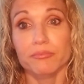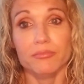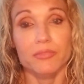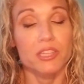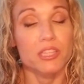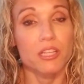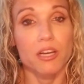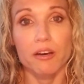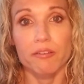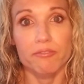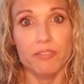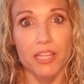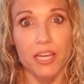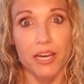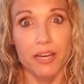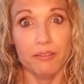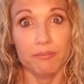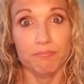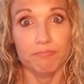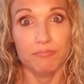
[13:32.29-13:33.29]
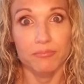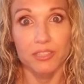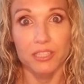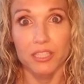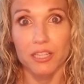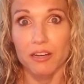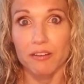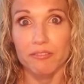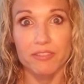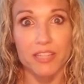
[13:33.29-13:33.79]
Love that.
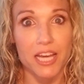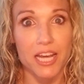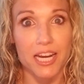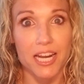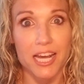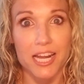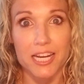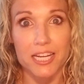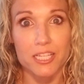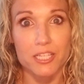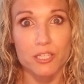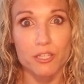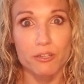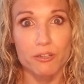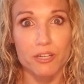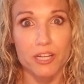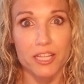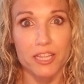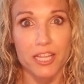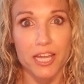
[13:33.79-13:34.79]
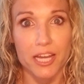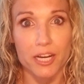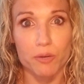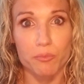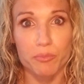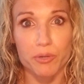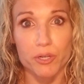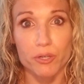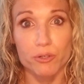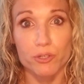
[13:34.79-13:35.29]
Love that attitude and that
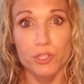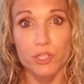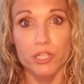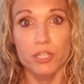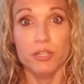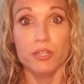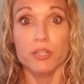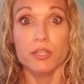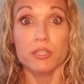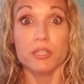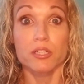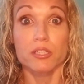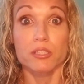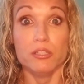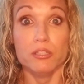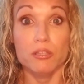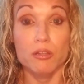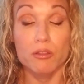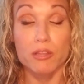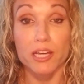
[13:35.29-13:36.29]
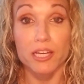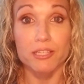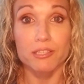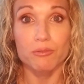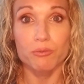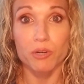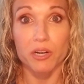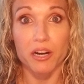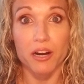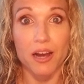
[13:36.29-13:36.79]
approach. So
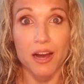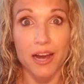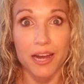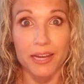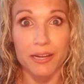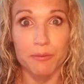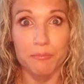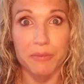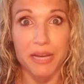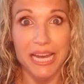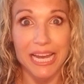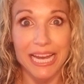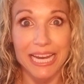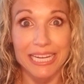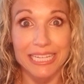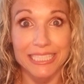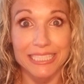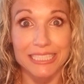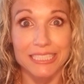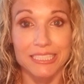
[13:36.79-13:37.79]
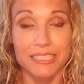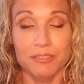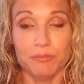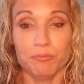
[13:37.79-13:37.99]
that's where I am at.